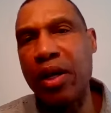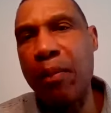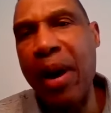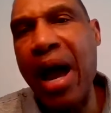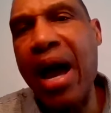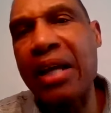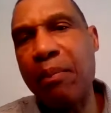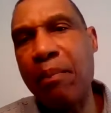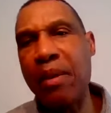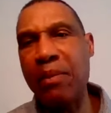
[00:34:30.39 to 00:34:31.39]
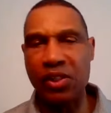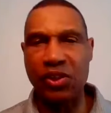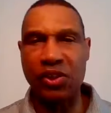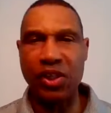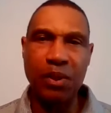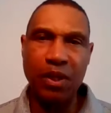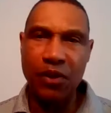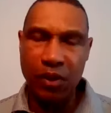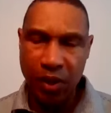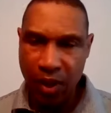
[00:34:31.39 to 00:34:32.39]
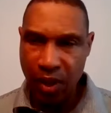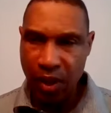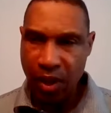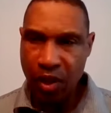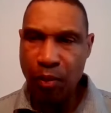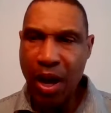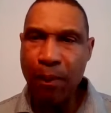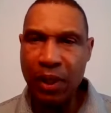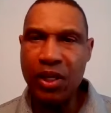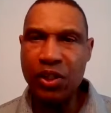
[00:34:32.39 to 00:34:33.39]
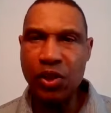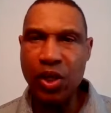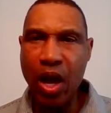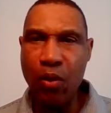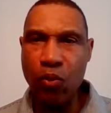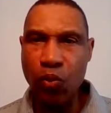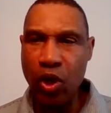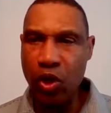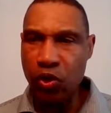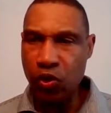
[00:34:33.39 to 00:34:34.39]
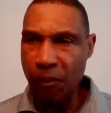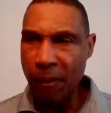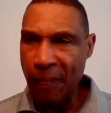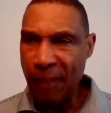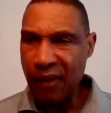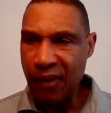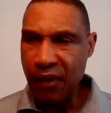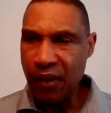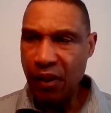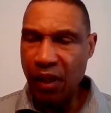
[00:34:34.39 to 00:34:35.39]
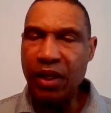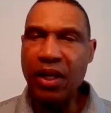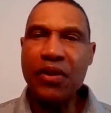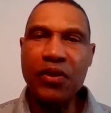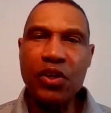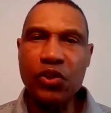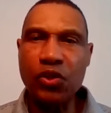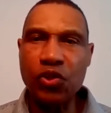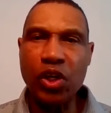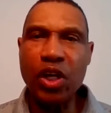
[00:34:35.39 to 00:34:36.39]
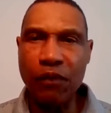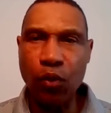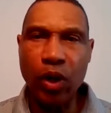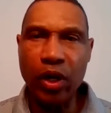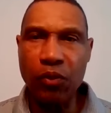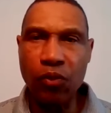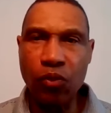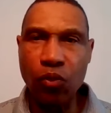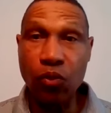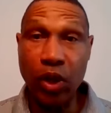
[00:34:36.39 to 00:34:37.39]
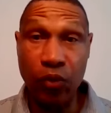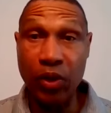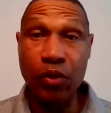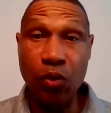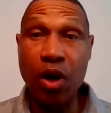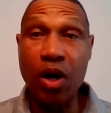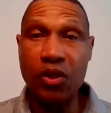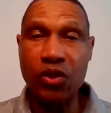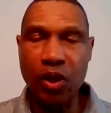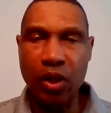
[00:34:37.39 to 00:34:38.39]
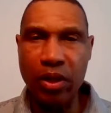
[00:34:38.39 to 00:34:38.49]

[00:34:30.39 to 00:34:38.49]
In the past, it may have been a segment of the population that was looking at this and seeing it for what it really was.